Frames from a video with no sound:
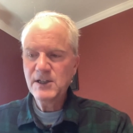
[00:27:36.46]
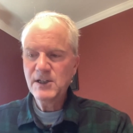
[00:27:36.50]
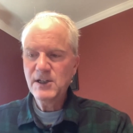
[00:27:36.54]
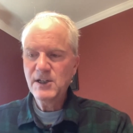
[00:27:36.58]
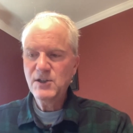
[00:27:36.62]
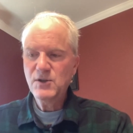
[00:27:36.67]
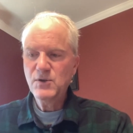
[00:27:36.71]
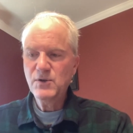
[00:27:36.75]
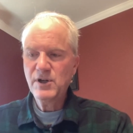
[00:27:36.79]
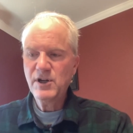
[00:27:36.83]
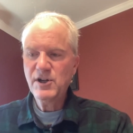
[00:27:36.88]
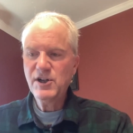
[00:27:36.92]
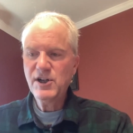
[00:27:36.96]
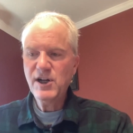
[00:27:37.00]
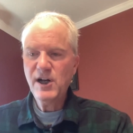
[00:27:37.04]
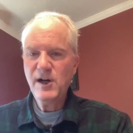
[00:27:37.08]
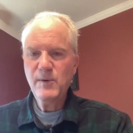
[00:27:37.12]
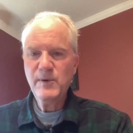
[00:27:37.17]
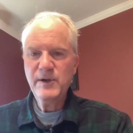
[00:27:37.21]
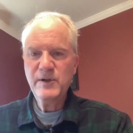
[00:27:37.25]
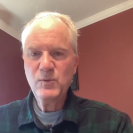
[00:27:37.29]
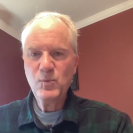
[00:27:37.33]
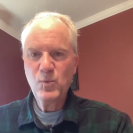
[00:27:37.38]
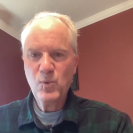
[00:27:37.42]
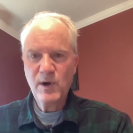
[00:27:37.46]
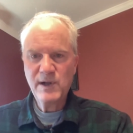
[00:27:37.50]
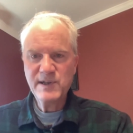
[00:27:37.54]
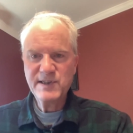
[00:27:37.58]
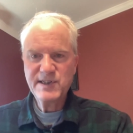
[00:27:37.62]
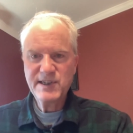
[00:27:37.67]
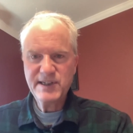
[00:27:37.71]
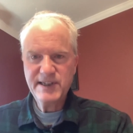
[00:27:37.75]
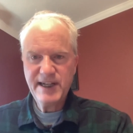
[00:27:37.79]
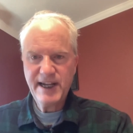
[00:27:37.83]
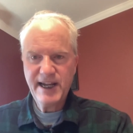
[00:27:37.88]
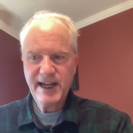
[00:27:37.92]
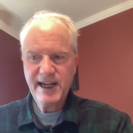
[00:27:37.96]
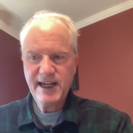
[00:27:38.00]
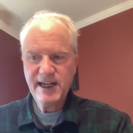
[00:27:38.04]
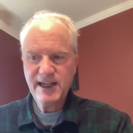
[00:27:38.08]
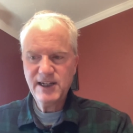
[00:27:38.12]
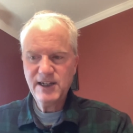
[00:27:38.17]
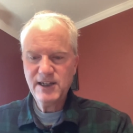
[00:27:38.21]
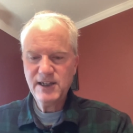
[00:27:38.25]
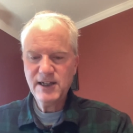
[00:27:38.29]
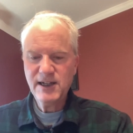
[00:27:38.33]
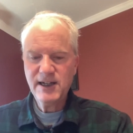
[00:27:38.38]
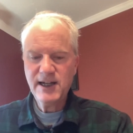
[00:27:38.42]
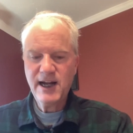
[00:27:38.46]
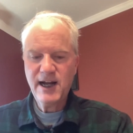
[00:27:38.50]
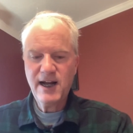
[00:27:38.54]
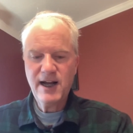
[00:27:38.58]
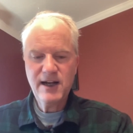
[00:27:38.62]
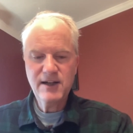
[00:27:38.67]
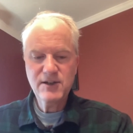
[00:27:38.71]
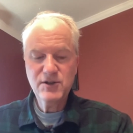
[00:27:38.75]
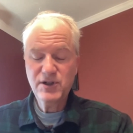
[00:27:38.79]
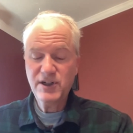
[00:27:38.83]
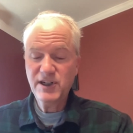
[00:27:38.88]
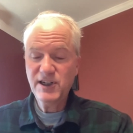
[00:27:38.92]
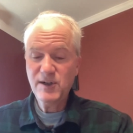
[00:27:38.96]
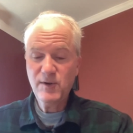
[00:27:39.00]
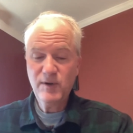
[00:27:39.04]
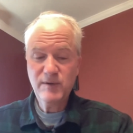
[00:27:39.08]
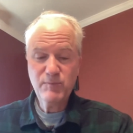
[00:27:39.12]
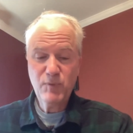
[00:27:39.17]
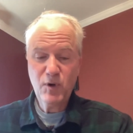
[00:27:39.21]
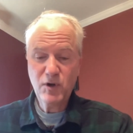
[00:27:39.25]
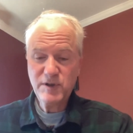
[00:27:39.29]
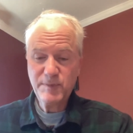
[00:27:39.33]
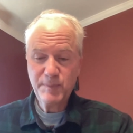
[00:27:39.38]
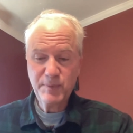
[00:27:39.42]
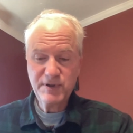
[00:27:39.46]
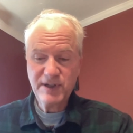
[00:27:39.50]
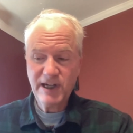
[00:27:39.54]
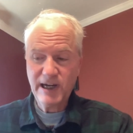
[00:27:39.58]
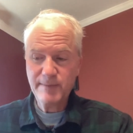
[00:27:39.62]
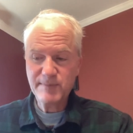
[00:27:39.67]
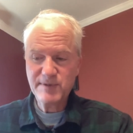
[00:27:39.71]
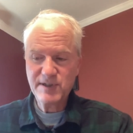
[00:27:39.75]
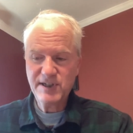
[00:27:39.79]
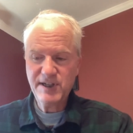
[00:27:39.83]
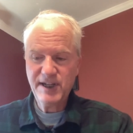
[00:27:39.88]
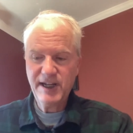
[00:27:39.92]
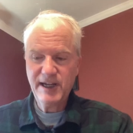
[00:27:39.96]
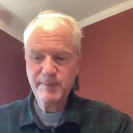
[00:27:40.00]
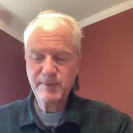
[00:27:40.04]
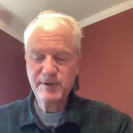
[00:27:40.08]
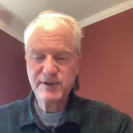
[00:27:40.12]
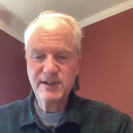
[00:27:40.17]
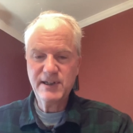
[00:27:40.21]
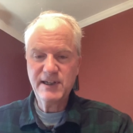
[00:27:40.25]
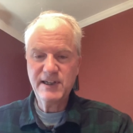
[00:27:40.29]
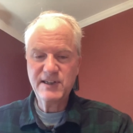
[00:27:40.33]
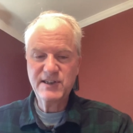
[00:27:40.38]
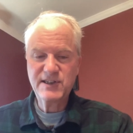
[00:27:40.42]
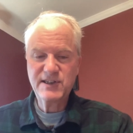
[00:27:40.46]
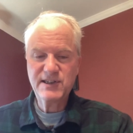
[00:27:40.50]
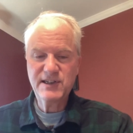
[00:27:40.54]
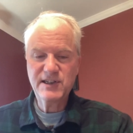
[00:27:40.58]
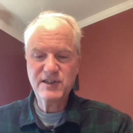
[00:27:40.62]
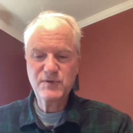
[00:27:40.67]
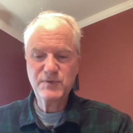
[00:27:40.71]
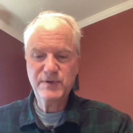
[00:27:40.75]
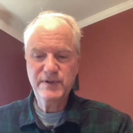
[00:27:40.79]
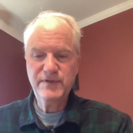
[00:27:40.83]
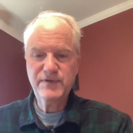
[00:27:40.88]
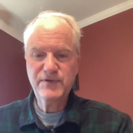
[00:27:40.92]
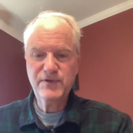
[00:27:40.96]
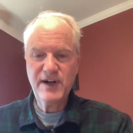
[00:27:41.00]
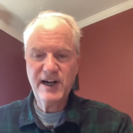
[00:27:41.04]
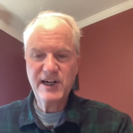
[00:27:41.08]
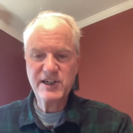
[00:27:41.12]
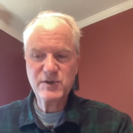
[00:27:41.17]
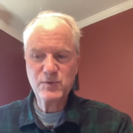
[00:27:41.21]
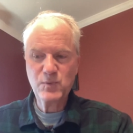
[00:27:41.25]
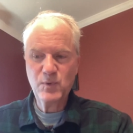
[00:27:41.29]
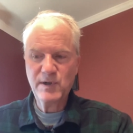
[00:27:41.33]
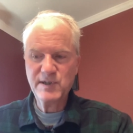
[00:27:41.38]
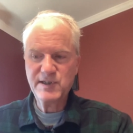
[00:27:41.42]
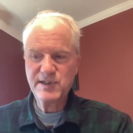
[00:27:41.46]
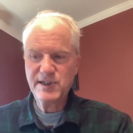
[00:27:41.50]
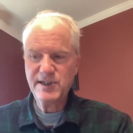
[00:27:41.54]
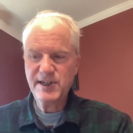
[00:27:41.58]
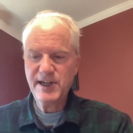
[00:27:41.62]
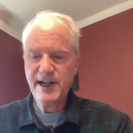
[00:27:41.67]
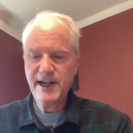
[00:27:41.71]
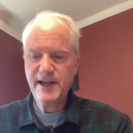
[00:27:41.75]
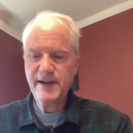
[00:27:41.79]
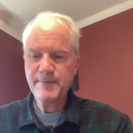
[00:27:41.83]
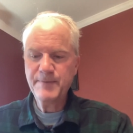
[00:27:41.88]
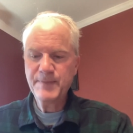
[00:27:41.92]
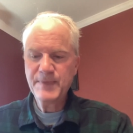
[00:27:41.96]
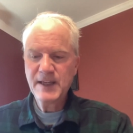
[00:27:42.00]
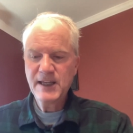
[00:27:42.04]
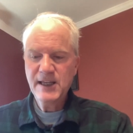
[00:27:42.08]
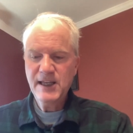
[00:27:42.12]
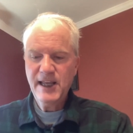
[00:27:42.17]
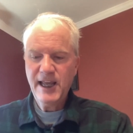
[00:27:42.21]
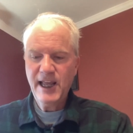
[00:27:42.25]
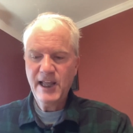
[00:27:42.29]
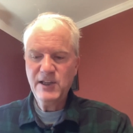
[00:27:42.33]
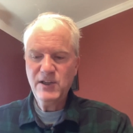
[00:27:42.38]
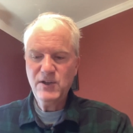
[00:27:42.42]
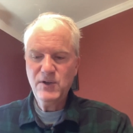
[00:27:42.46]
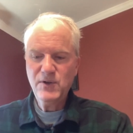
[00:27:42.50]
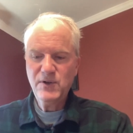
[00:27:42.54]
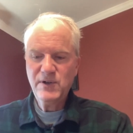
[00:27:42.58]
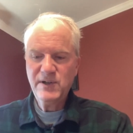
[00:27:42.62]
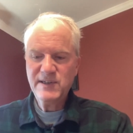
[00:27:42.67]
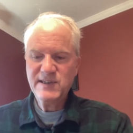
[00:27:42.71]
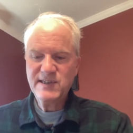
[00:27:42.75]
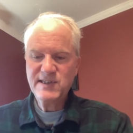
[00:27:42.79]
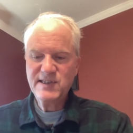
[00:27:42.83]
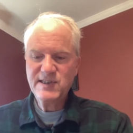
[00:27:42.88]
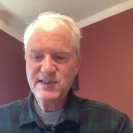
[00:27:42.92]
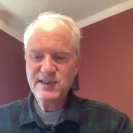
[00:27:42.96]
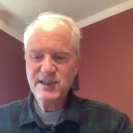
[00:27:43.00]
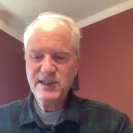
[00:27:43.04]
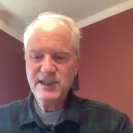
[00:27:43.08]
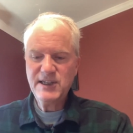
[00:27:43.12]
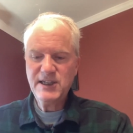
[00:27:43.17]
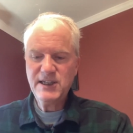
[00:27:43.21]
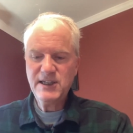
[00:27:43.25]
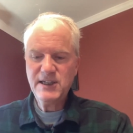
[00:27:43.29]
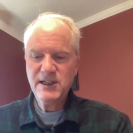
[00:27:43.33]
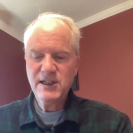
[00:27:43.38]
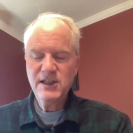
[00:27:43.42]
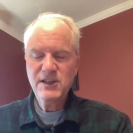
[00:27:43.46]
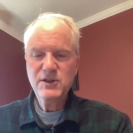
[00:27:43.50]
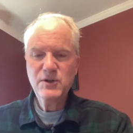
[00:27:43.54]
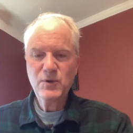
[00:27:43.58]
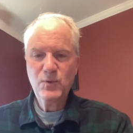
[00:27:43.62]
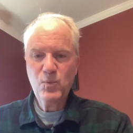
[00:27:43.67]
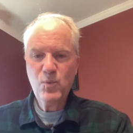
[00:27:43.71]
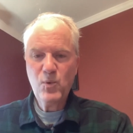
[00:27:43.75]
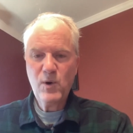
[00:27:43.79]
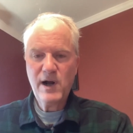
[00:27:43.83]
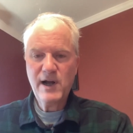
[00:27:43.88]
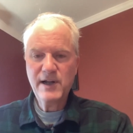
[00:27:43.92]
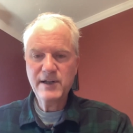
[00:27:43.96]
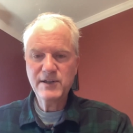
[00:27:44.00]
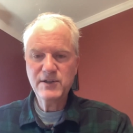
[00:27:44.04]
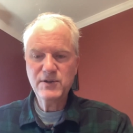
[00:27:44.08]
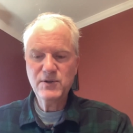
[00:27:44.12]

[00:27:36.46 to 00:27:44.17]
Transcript: You can go in once a day. You can go in multiple times a day, but it's refreshed once a day. And you can see the what.